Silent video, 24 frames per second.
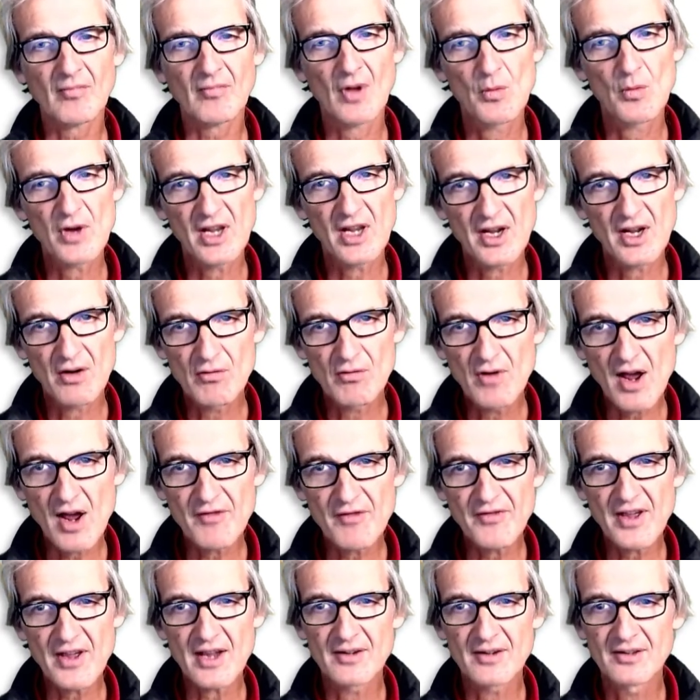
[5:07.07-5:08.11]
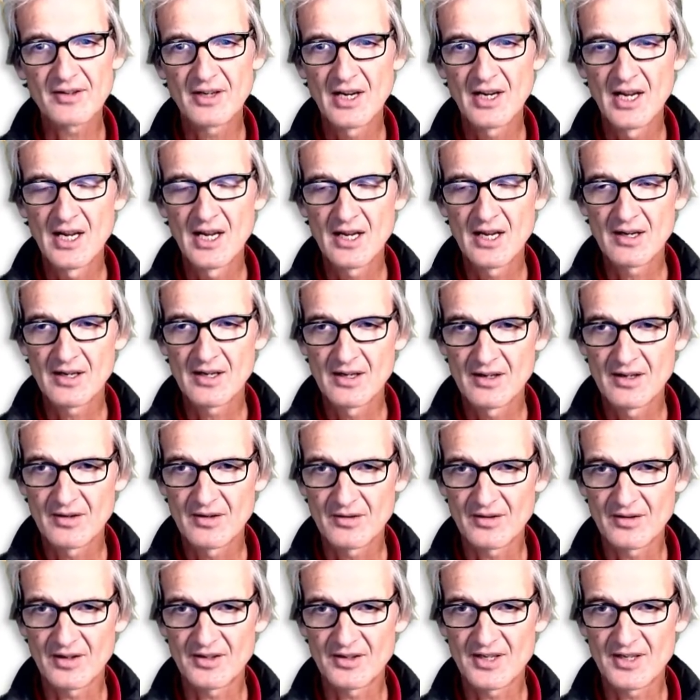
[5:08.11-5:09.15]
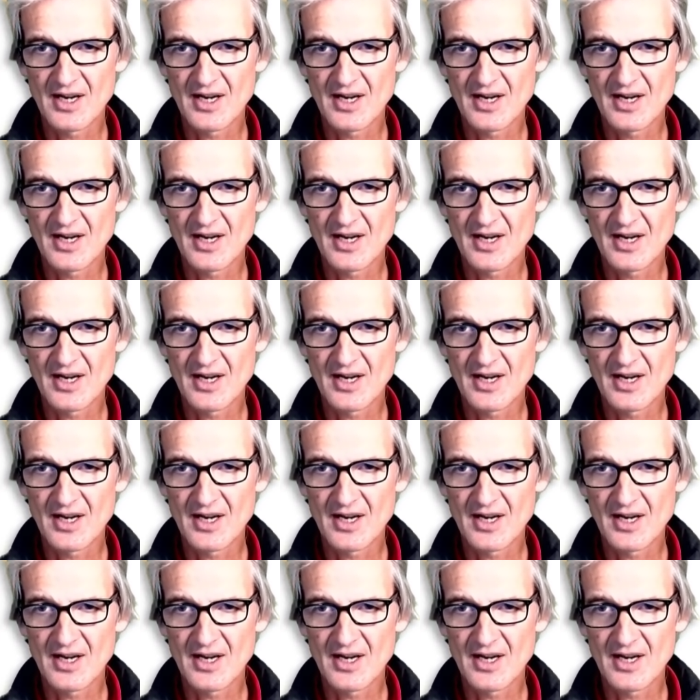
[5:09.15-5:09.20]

We're going to rough it. with